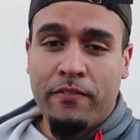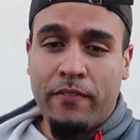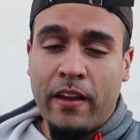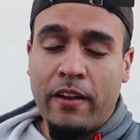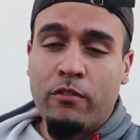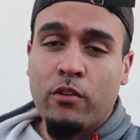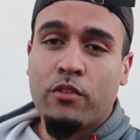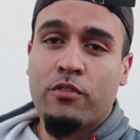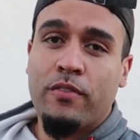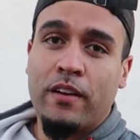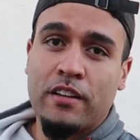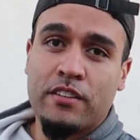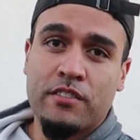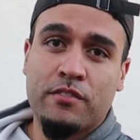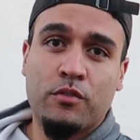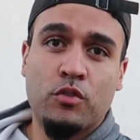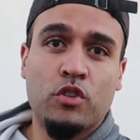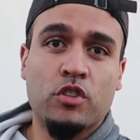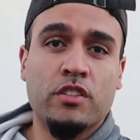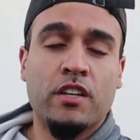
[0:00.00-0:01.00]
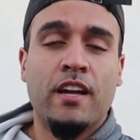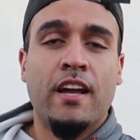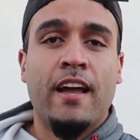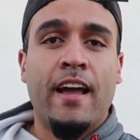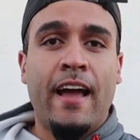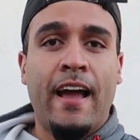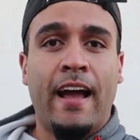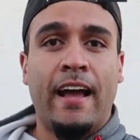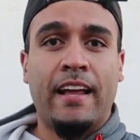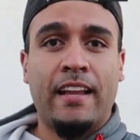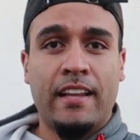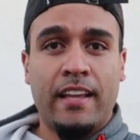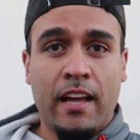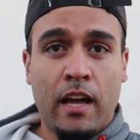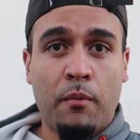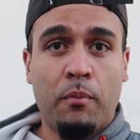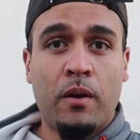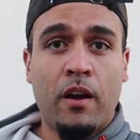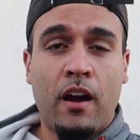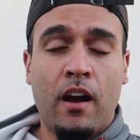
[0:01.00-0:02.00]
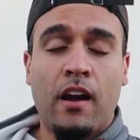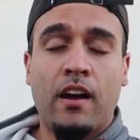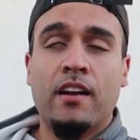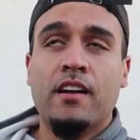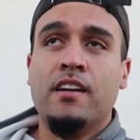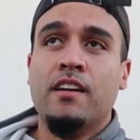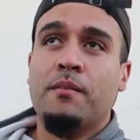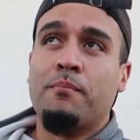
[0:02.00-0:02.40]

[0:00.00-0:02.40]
favorite festivals at Epcot.